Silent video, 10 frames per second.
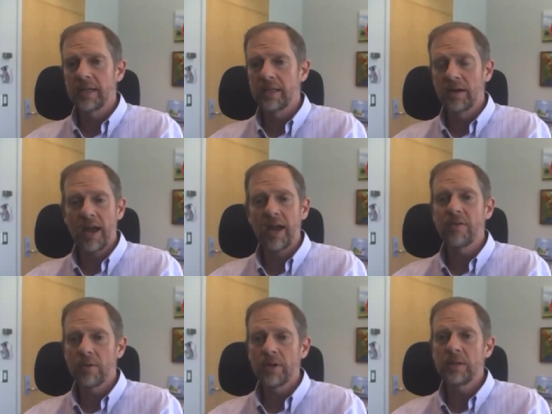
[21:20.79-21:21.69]
And there have
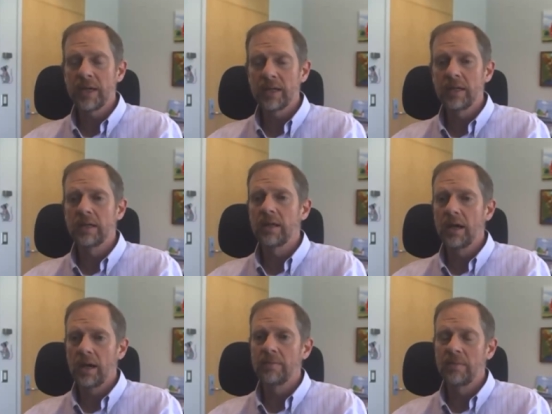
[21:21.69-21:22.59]
already been
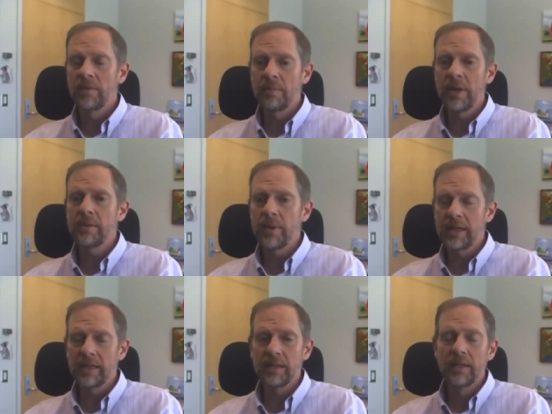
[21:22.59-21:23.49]
uh, many,
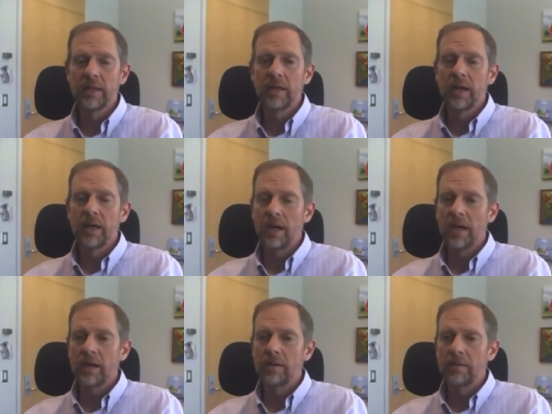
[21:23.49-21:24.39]
many
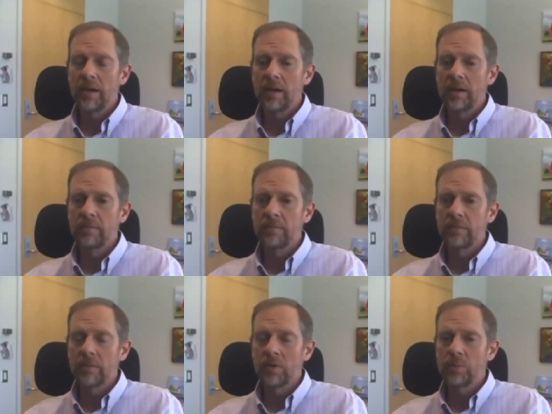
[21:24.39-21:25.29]
uh, um,
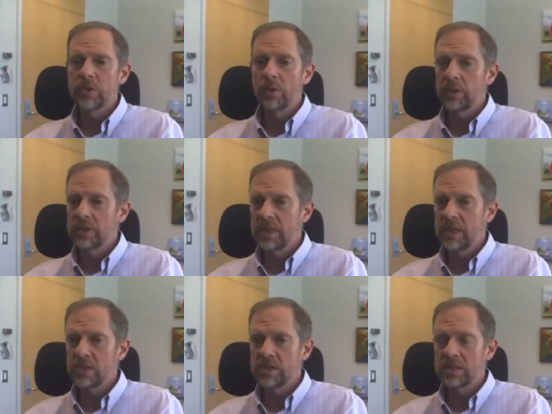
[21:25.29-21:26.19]
groups and
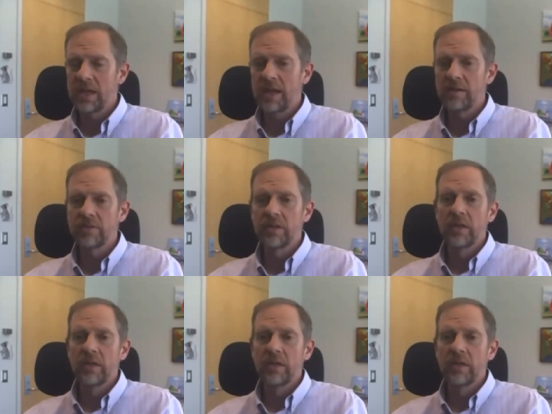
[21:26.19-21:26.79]
organizations that have,